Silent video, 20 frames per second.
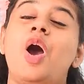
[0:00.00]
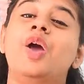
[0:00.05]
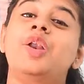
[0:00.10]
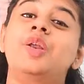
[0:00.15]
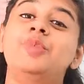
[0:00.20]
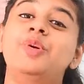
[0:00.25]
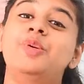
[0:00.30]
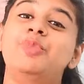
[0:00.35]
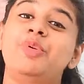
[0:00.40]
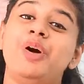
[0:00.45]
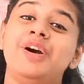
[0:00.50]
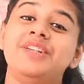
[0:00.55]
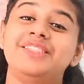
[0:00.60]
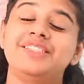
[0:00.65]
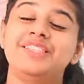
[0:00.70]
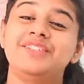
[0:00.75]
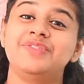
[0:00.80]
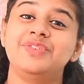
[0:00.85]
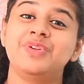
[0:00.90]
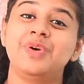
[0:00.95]
On a more
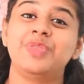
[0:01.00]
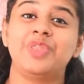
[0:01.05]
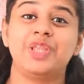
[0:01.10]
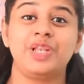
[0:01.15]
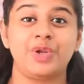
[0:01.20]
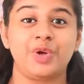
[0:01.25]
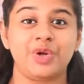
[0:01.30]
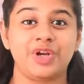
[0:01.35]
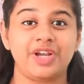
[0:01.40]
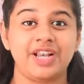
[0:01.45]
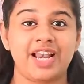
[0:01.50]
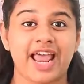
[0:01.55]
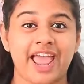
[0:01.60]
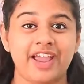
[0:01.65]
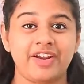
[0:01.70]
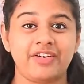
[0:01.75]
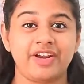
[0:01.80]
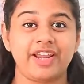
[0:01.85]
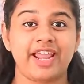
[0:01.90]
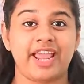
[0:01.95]
positive note, the local
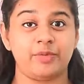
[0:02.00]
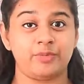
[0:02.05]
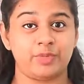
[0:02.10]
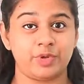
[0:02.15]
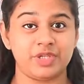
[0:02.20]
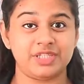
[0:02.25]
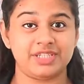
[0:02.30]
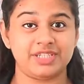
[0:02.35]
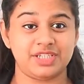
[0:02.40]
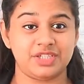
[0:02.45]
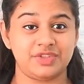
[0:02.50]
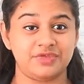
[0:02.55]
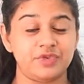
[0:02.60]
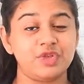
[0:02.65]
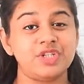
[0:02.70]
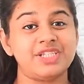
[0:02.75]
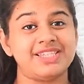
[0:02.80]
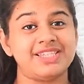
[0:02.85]
agri and processed food